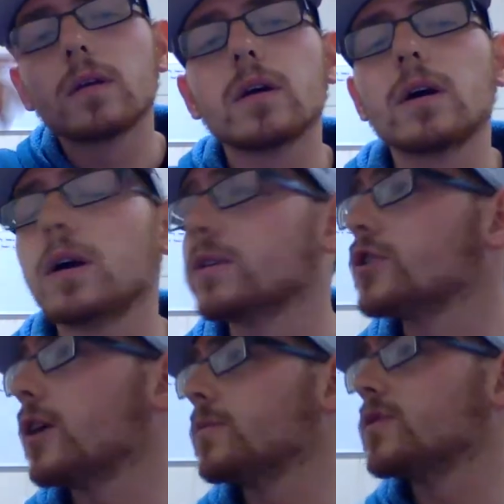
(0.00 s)
that
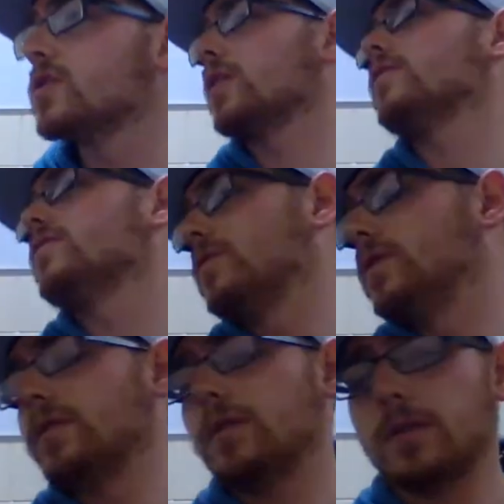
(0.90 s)
James is out for the
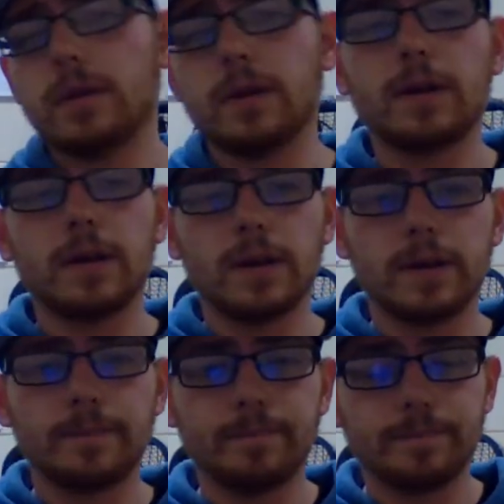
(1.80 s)
year. Back